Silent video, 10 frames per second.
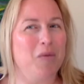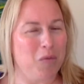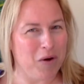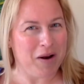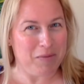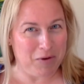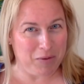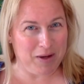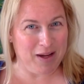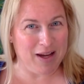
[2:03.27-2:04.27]
what I'm
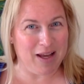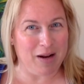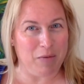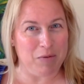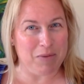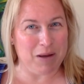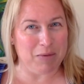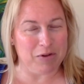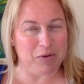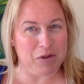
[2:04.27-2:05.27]
doing, and I wouldn't be
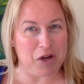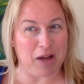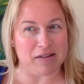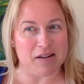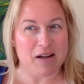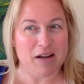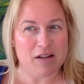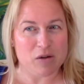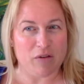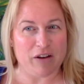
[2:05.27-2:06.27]
able to adjust.
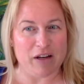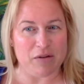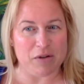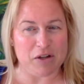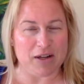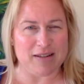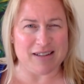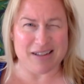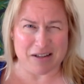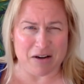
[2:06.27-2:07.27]
So if I need to adjust,
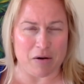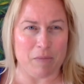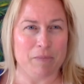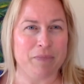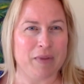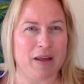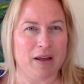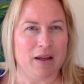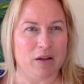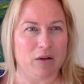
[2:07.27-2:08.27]
I need to know.
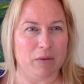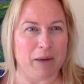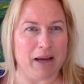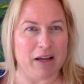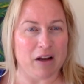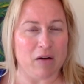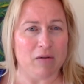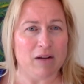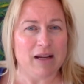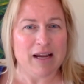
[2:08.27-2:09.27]
The only way I can know
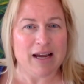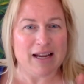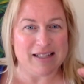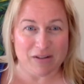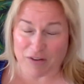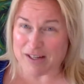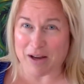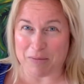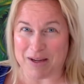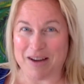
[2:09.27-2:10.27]
is if you
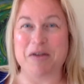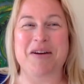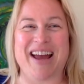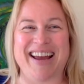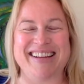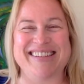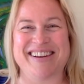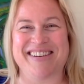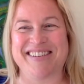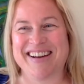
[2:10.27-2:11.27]
tell me. Okay.
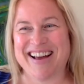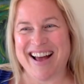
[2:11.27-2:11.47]
So